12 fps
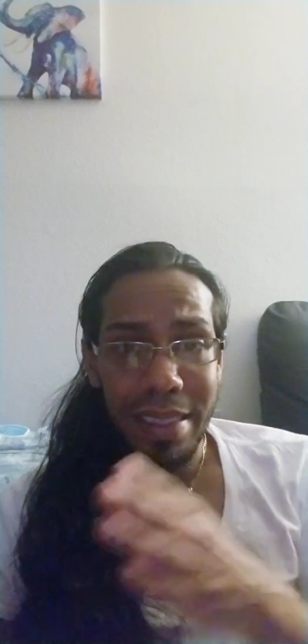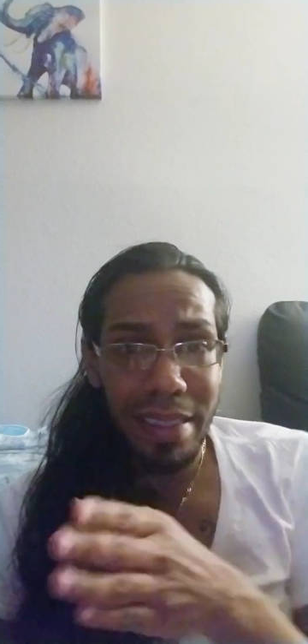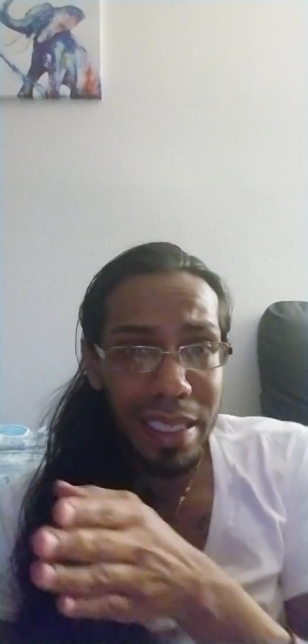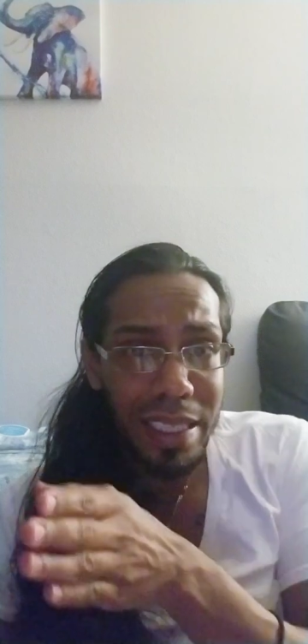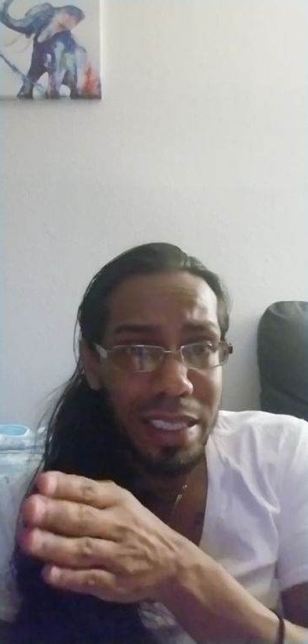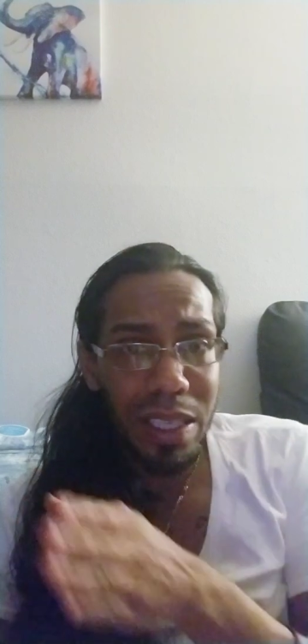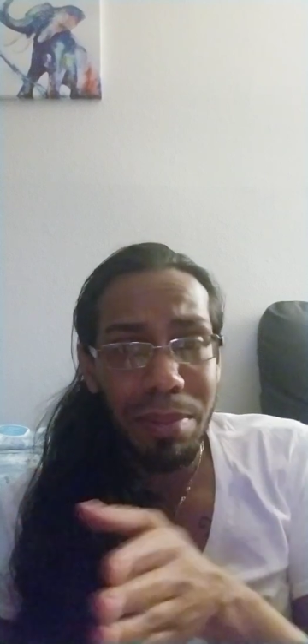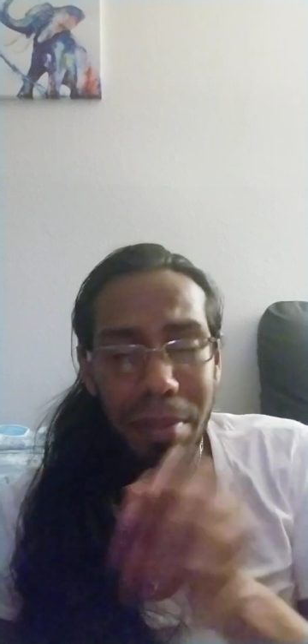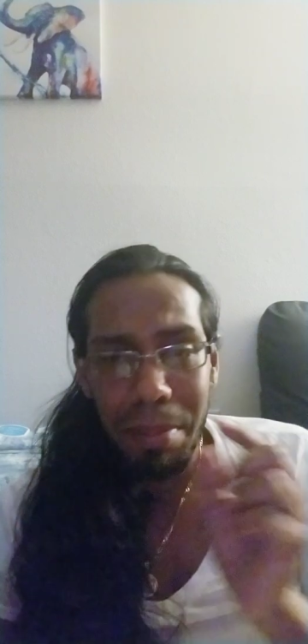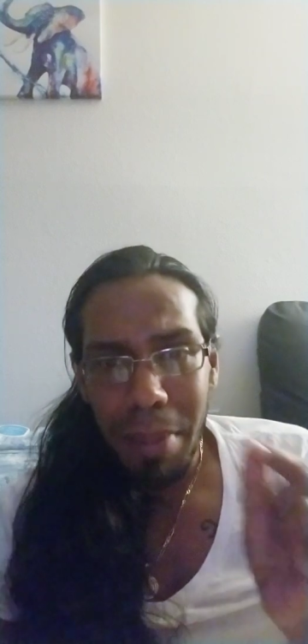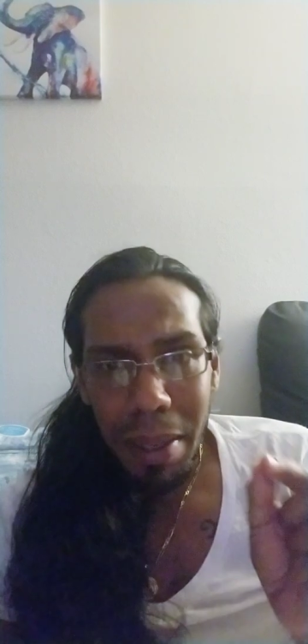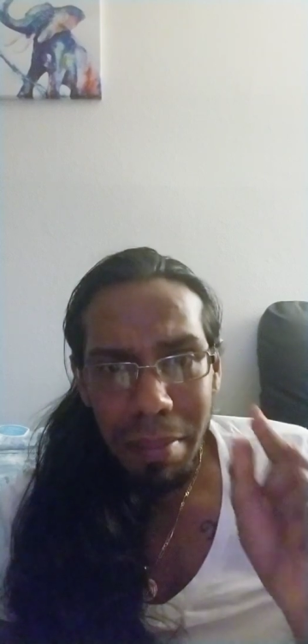It's
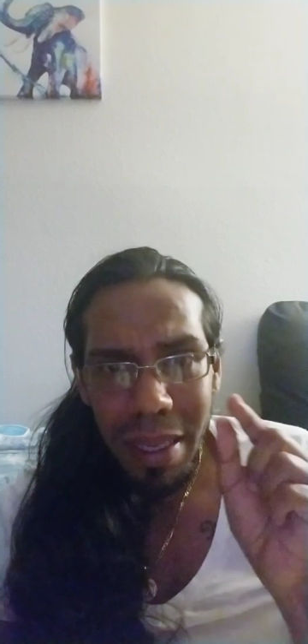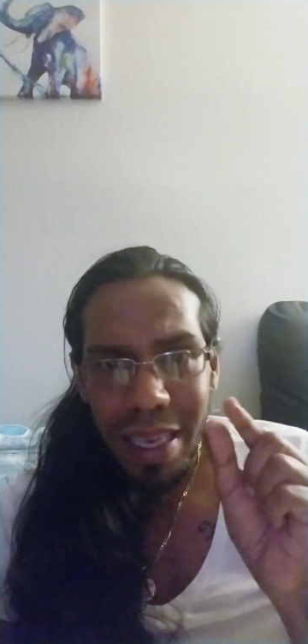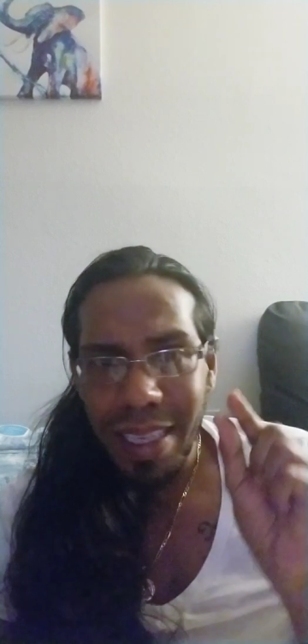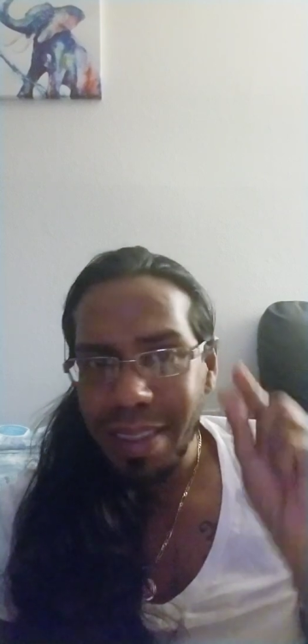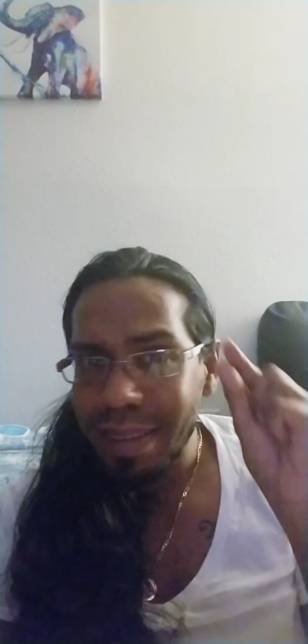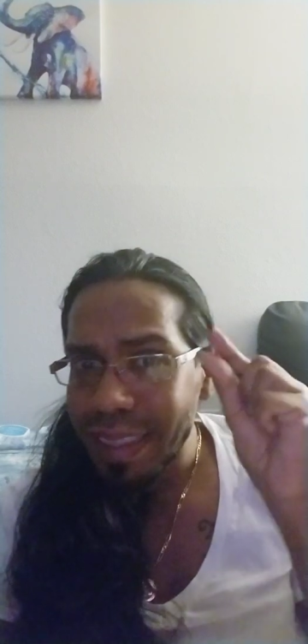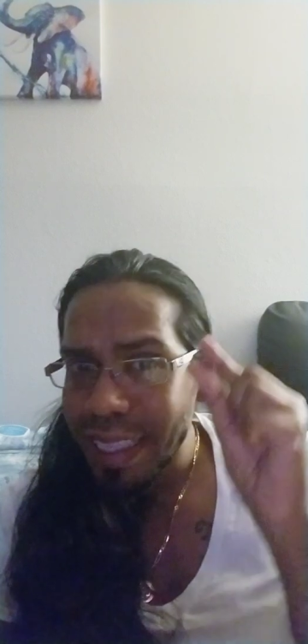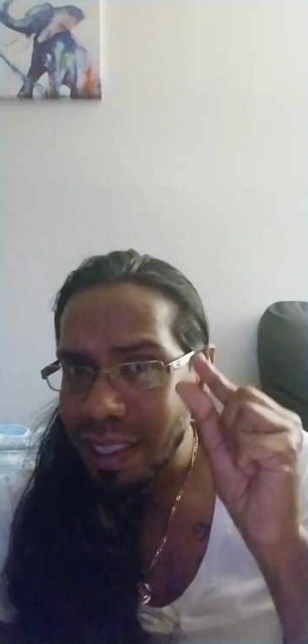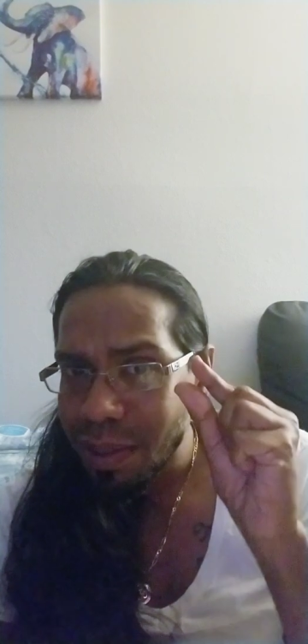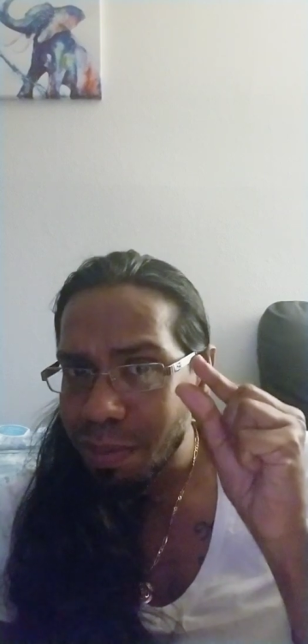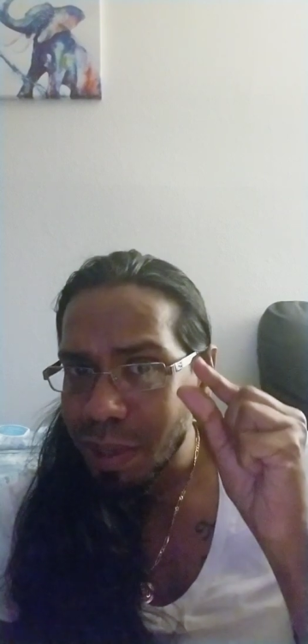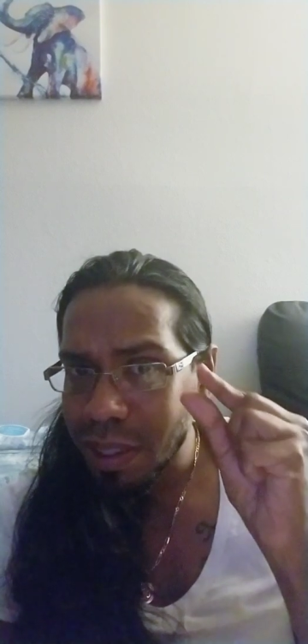maybe like this
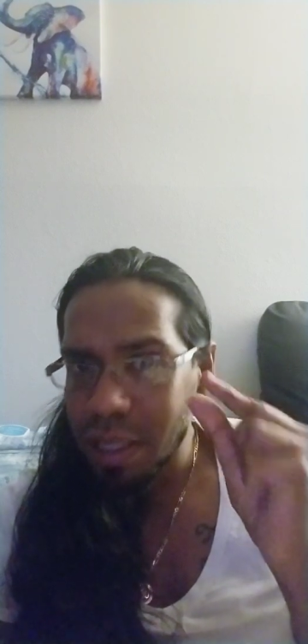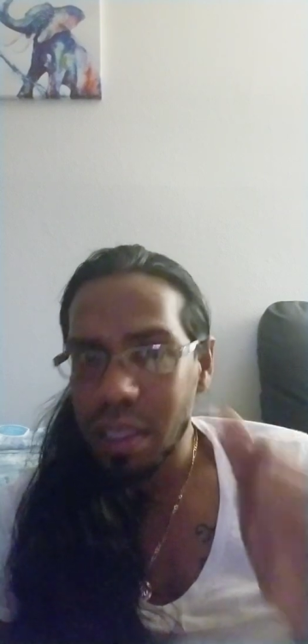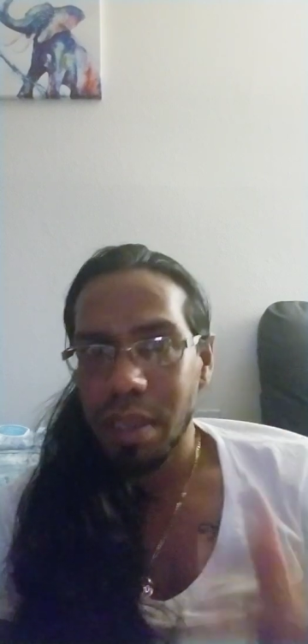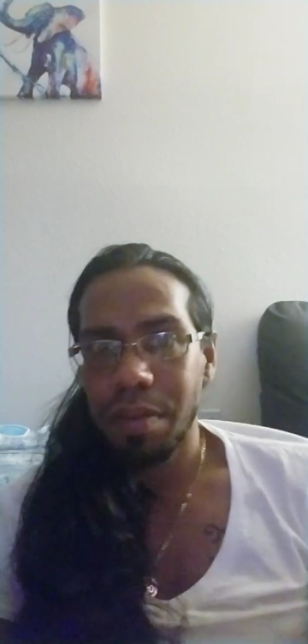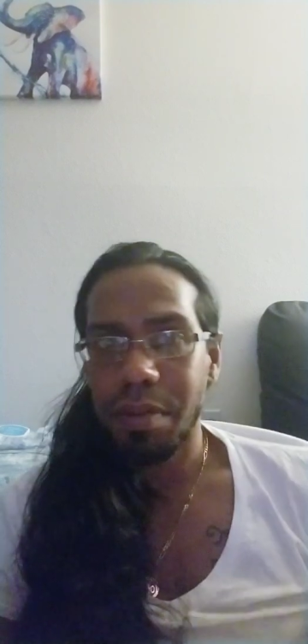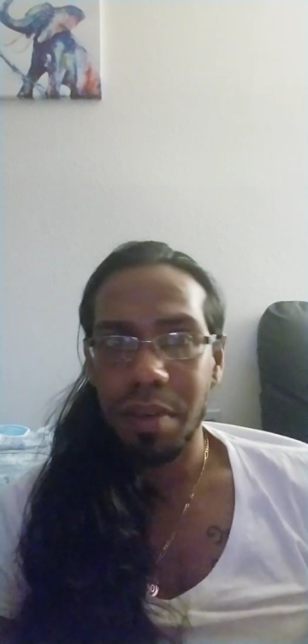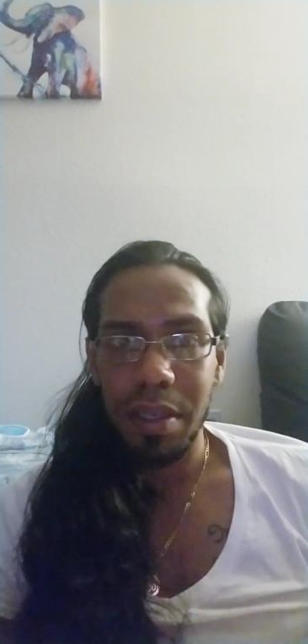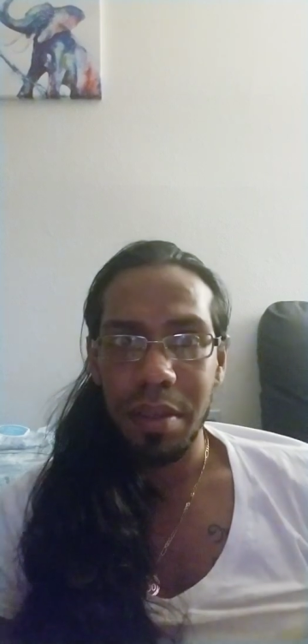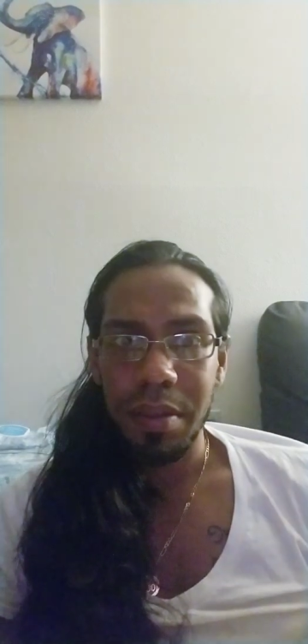much different,